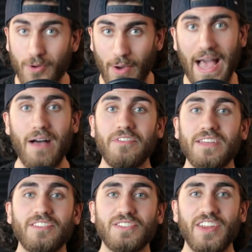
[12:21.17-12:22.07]
If you have,
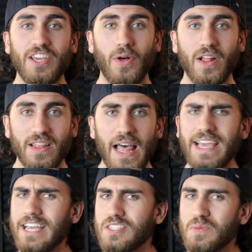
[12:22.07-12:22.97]
give this video a
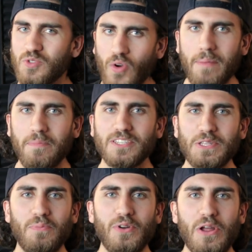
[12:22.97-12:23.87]
like and subscribe,
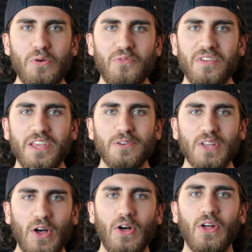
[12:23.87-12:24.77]
because I'm putting out new
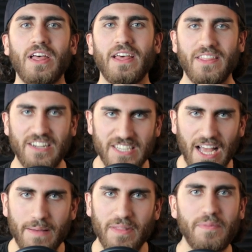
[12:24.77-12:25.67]
videos all the time.